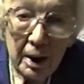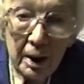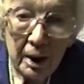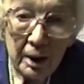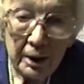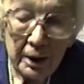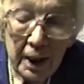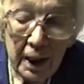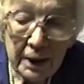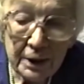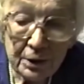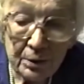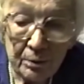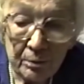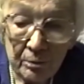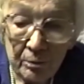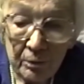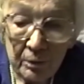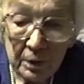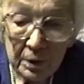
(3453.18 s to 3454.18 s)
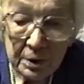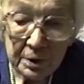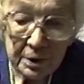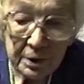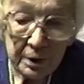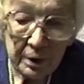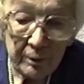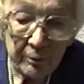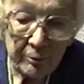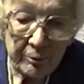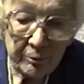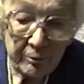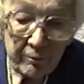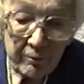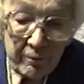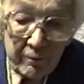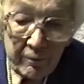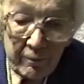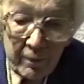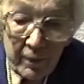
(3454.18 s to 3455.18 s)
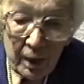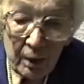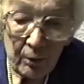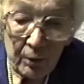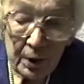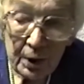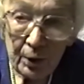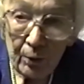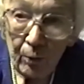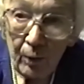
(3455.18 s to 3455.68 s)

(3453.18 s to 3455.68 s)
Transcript: The next one was with the